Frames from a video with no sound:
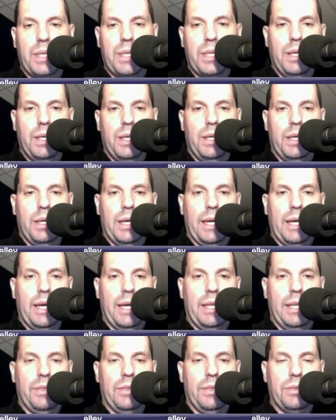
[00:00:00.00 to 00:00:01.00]
And
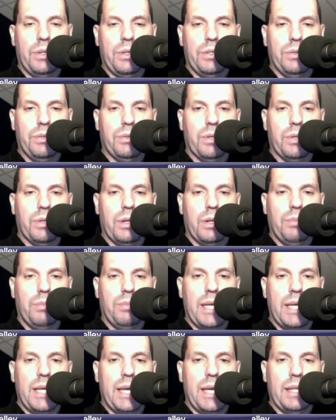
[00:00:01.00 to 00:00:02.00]
there's also going to be
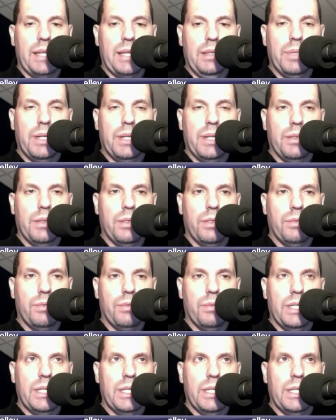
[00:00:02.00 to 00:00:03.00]
a limited
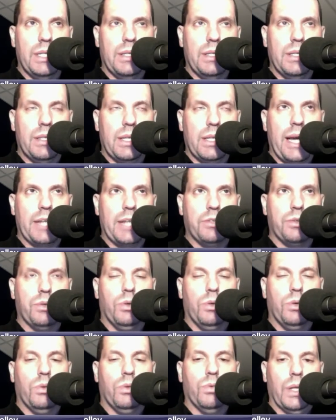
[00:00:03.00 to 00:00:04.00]
3D
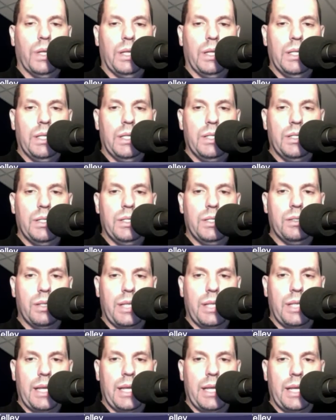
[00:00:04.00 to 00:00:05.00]
theatrical release, and
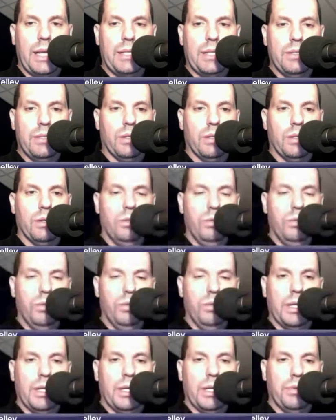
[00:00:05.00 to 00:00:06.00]
that's including
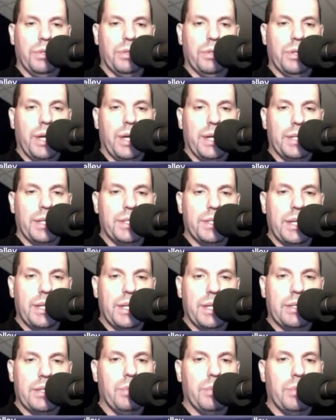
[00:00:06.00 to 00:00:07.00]
here in the United States,
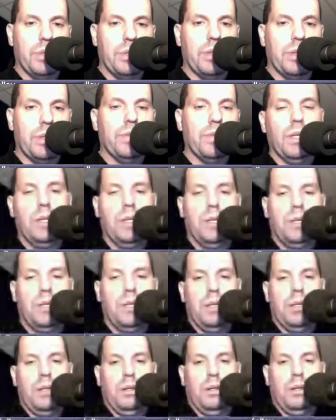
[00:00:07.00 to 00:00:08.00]
I believe.
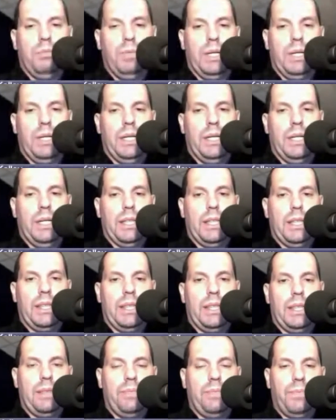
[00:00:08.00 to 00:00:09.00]
But
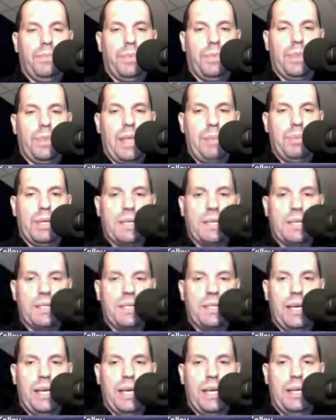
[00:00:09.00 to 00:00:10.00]
that being
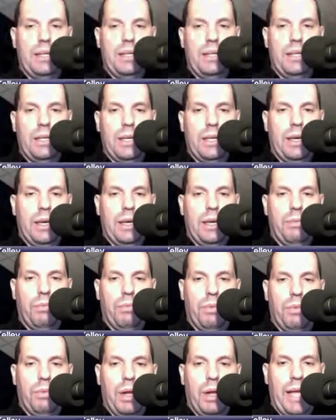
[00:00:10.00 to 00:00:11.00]
said, and
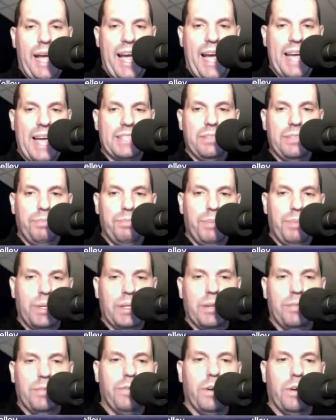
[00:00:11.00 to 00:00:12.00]
while it hasn't been
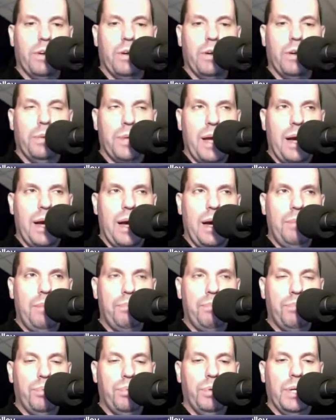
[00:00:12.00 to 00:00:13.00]
confirmed, I'm
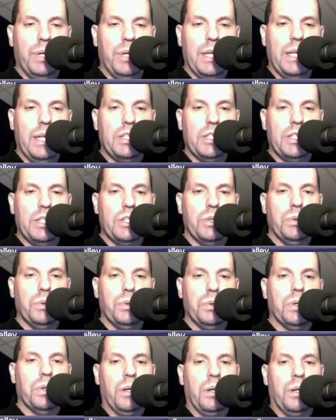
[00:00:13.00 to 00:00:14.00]
pretty
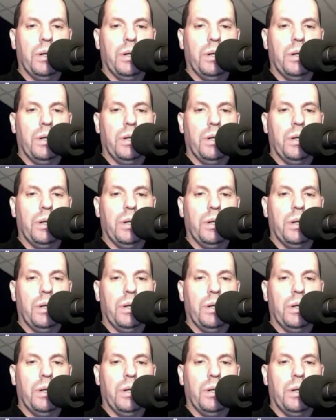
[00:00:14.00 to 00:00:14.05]
sure